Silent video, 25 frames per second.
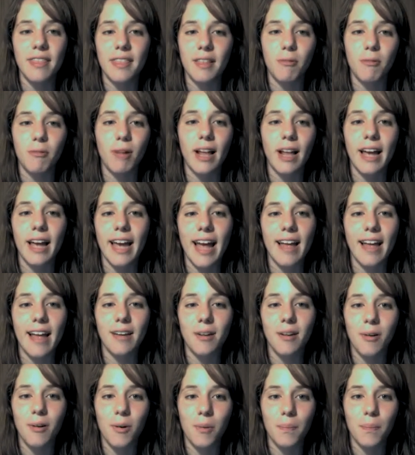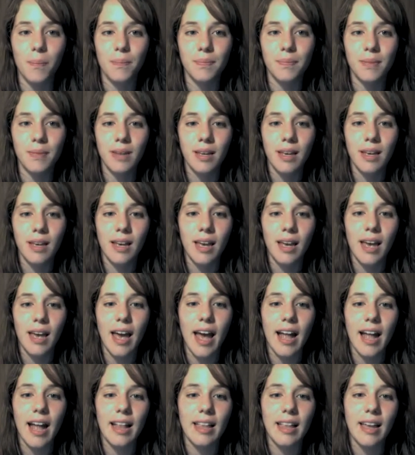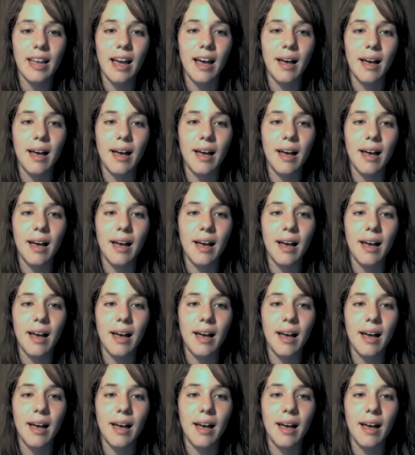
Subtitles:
from the one I had at home. And